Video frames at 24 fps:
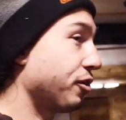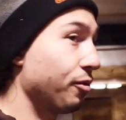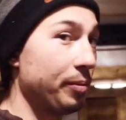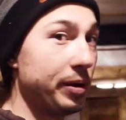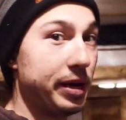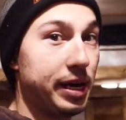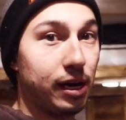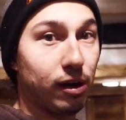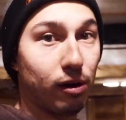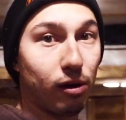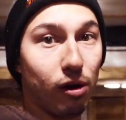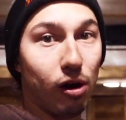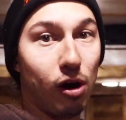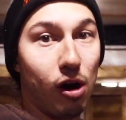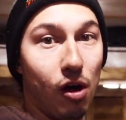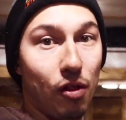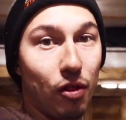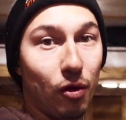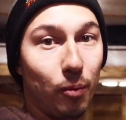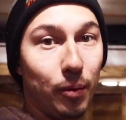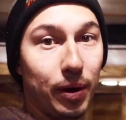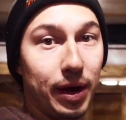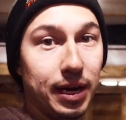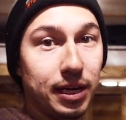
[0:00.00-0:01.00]
here all the
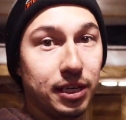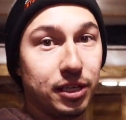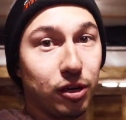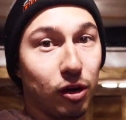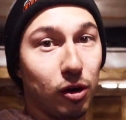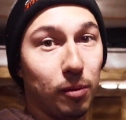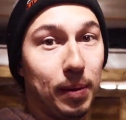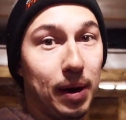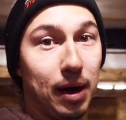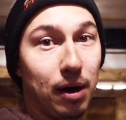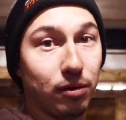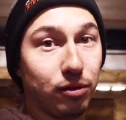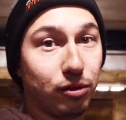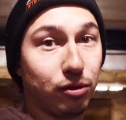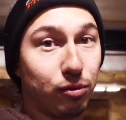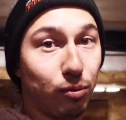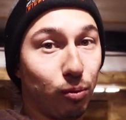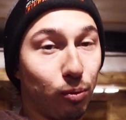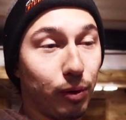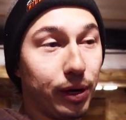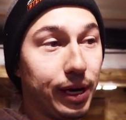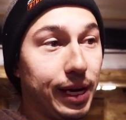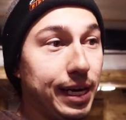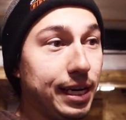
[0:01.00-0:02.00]
way until about
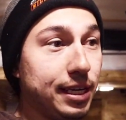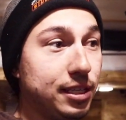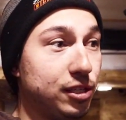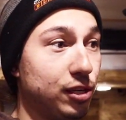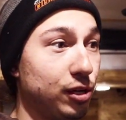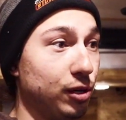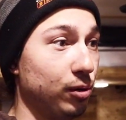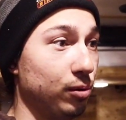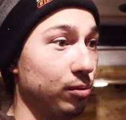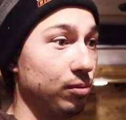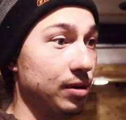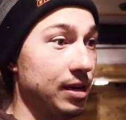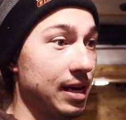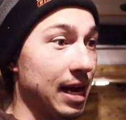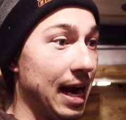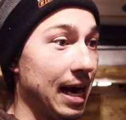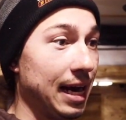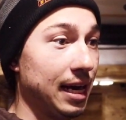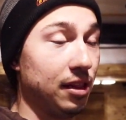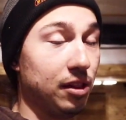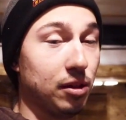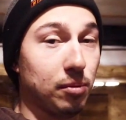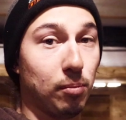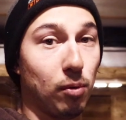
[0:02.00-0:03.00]
three to nine
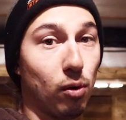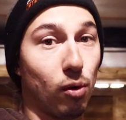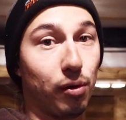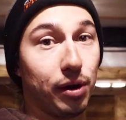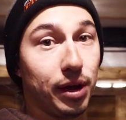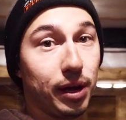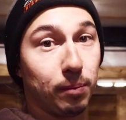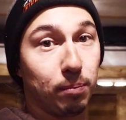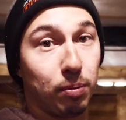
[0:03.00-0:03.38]
in the morning,